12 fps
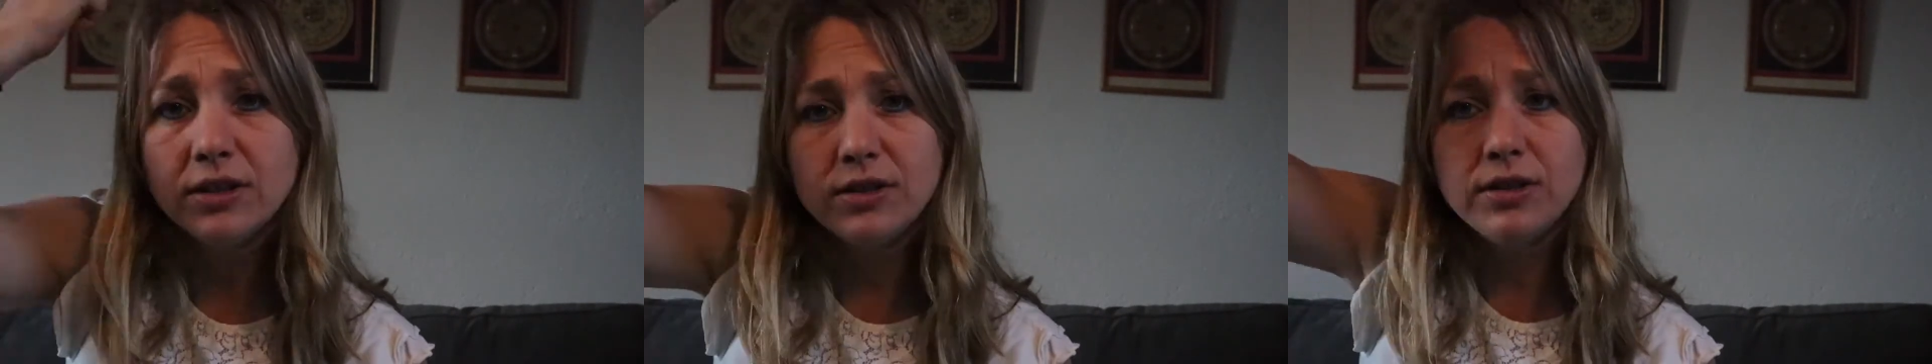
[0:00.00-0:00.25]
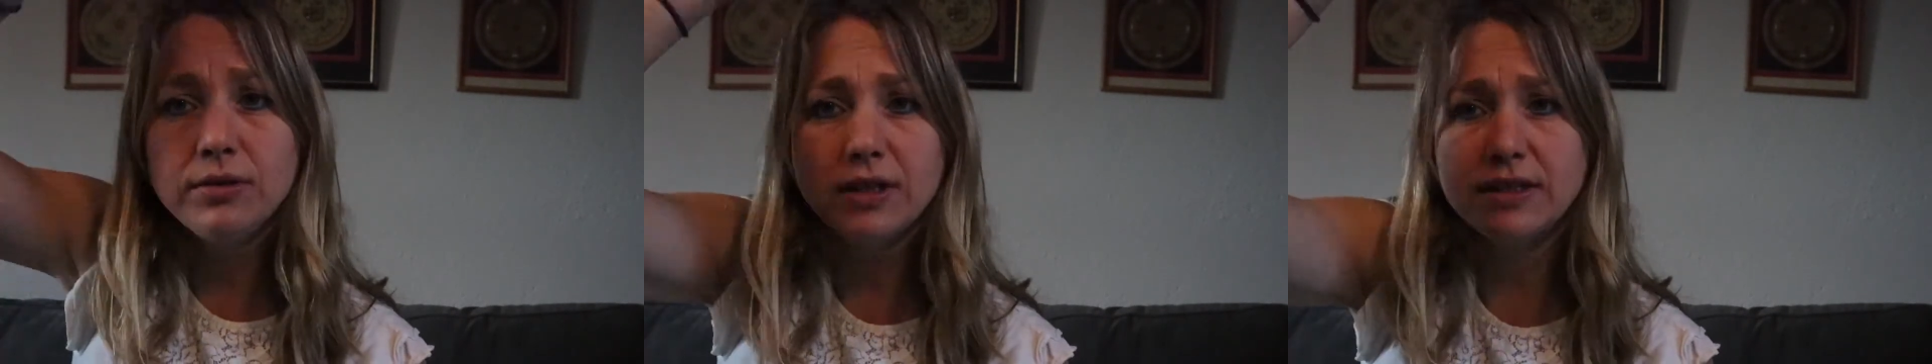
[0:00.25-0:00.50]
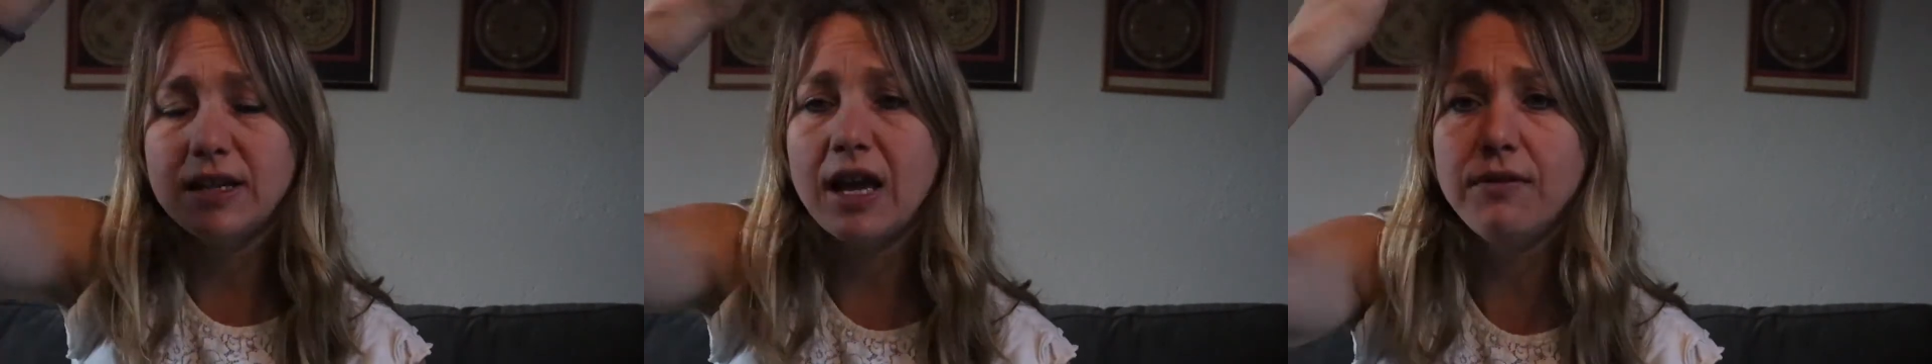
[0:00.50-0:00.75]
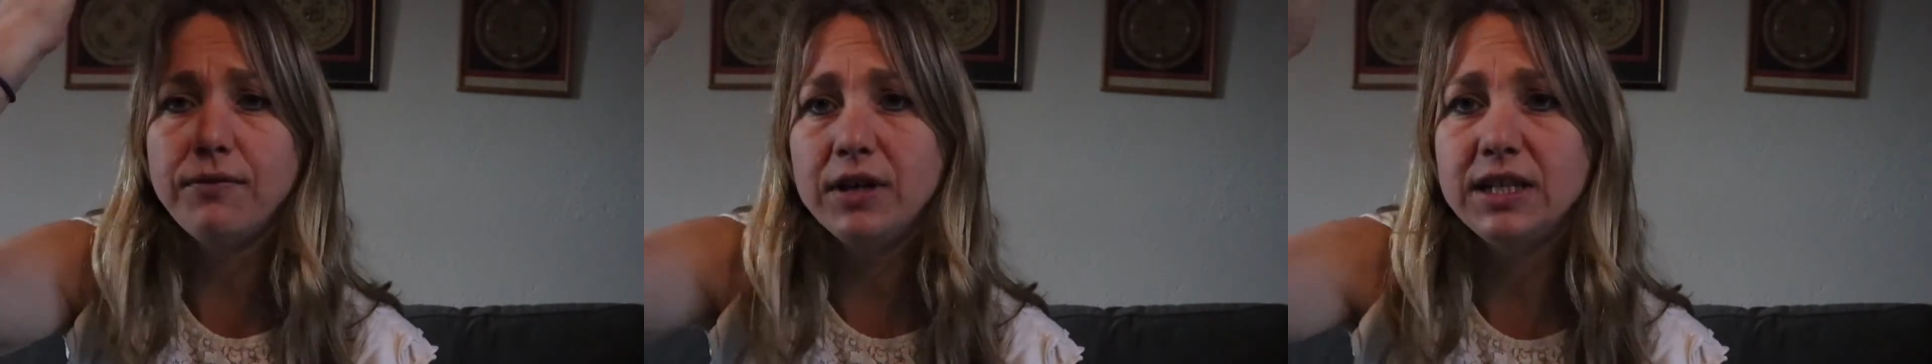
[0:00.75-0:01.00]
to this
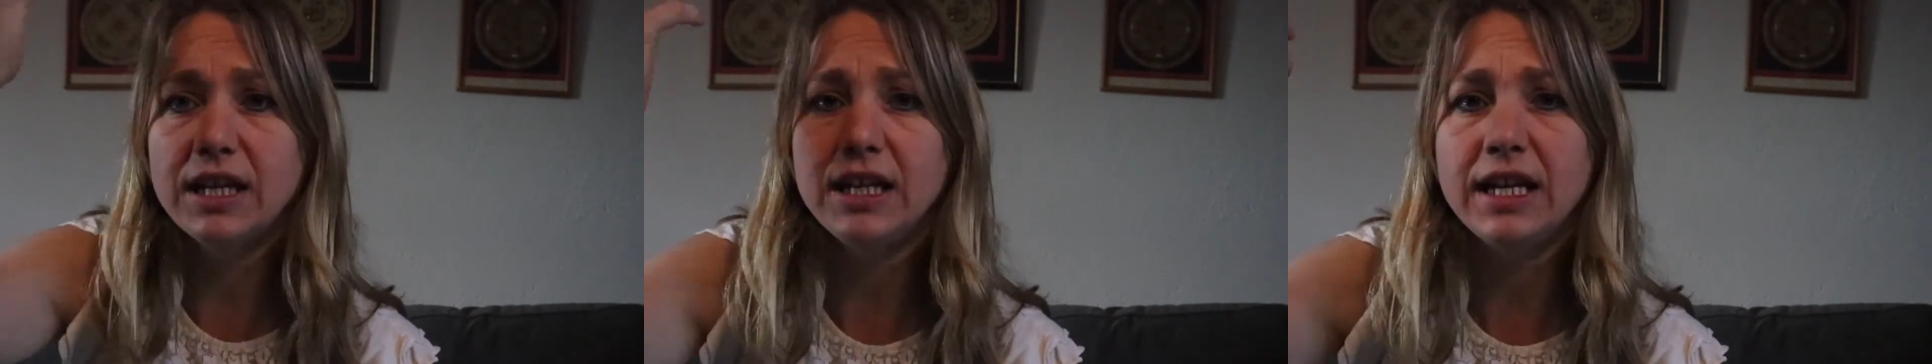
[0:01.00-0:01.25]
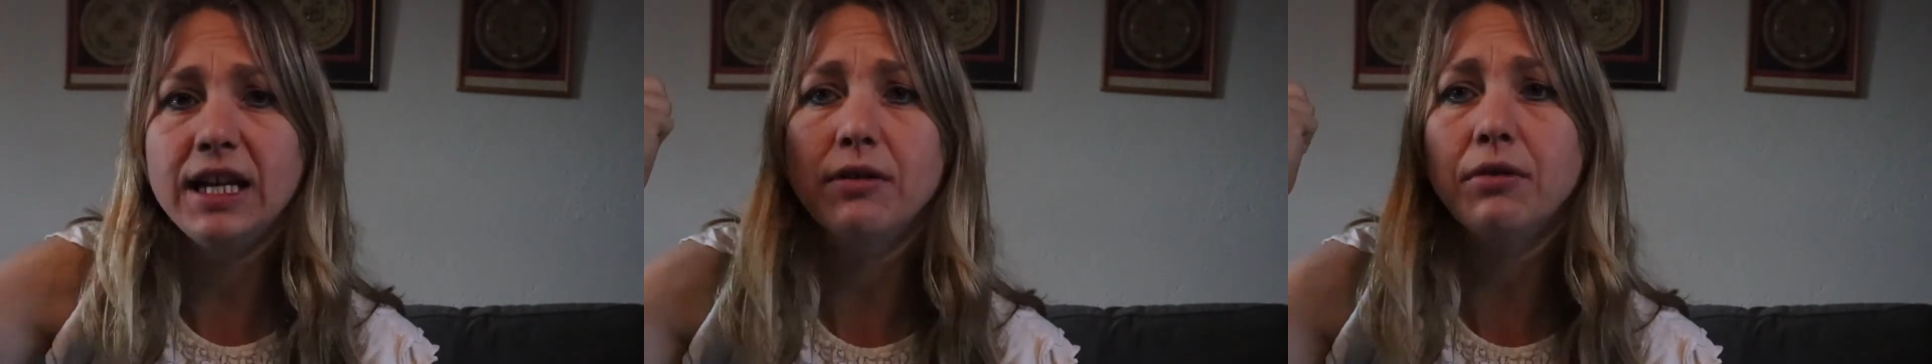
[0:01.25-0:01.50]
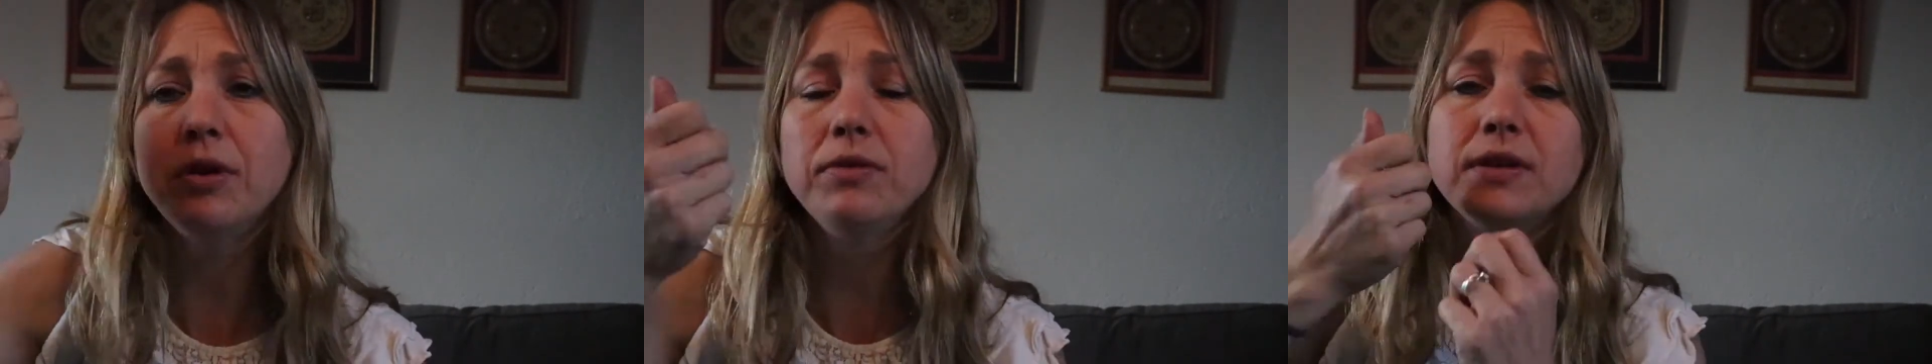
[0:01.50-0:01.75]
everyday hero.